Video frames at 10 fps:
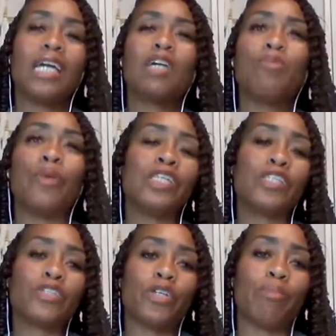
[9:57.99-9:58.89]
it
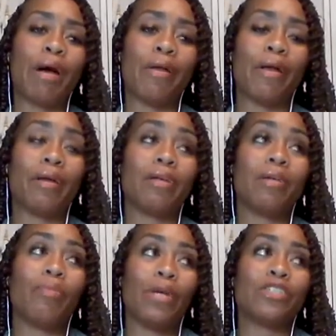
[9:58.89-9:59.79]
brings a
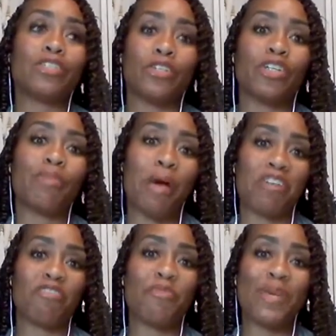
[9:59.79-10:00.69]
certain
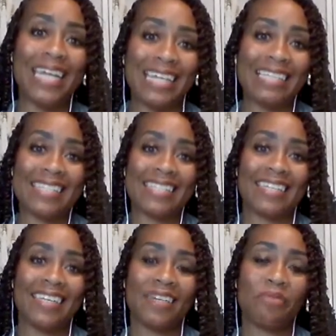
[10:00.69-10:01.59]
amount of
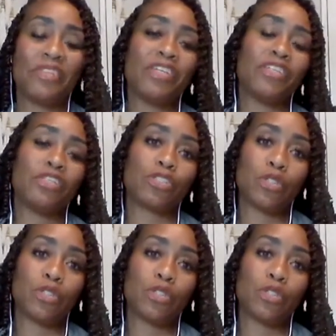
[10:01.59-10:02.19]
peace within your